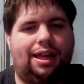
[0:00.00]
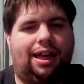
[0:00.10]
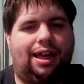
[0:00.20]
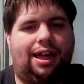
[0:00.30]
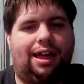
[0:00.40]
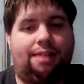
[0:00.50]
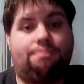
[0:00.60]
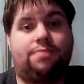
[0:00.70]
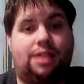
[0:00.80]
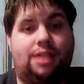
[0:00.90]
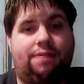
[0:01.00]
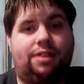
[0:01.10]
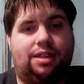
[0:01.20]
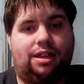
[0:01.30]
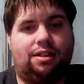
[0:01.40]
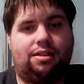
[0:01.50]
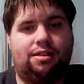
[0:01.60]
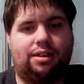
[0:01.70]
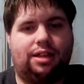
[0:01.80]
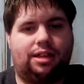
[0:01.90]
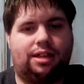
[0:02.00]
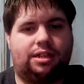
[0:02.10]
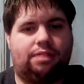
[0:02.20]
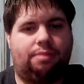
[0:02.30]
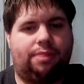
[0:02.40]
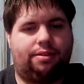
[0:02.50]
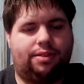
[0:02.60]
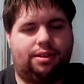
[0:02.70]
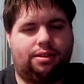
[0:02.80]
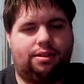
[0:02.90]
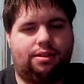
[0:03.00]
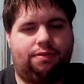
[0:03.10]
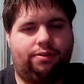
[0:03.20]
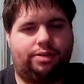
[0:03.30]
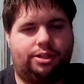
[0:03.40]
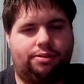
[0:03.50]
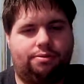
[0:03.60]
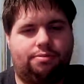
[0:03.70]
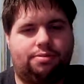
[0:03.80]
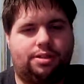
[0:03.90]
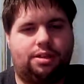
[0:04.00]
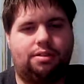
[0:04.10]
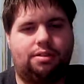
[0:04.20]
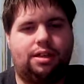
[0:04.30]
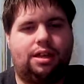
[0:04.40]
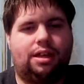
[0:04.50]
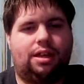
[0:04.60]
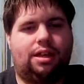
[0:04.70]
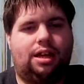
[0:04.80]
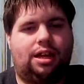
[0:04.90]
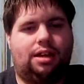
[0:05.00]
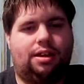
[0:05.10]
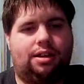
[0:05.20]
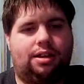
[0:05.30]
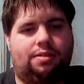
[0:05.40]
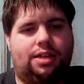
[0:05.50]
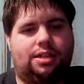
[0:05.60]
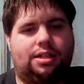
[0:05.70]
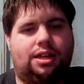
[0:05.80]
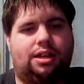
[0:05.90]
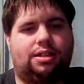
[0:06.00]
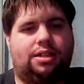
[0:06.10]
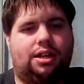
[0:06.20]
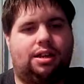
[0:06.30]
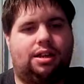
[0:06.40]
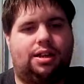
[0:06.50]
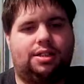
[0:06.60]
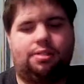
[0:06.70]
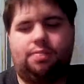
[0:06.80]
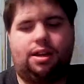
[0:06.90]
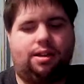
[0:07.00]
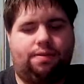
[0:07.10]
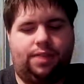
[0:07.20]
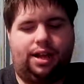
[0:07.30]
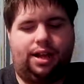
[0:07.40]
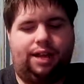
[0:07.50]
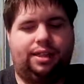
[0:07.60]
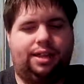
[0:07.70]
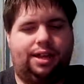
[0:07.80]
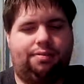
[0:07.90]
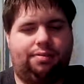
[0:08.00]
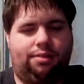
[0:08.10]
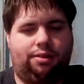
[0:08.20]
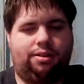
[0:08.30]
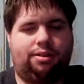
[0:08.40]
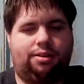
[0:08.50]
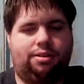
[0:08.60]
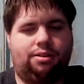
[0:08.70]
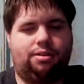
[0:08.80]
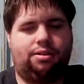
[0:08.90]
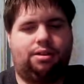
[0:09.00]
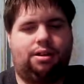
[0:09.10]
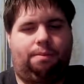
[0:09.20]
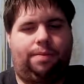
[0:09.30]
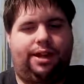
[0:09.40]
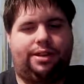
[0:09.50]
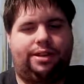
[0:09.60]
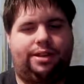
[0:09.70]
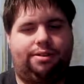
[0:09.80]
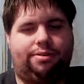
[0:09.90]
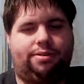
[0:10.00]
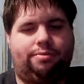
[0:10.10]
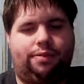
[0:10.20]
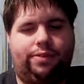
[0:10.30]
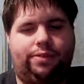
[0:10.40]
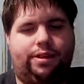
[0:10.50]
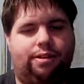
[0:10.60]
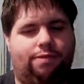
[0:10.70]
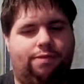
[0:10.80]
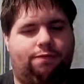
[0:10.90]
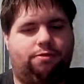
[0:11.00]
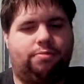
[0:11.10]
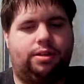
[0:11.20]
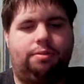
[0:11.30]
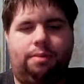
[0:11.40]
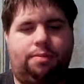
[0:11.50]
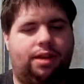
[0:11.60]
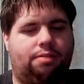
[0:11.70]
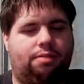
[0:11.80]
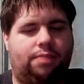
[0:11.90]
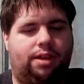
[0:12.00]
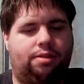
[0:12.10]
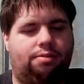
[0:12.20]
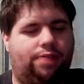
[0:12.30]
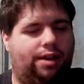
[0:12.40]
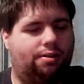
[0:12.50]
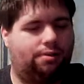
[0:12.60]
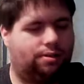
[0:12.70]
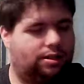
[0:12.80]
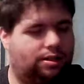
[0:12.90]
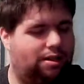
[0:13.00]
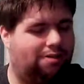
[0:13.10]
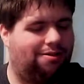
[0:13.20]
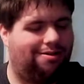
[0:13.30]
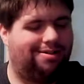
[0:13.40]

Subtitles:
definitely looking like it's going to be better than the first two. So, and if that's the case, then awesome. And if not, then I will come back here and review it and verbally rip Michael Bay a new a-hole. So,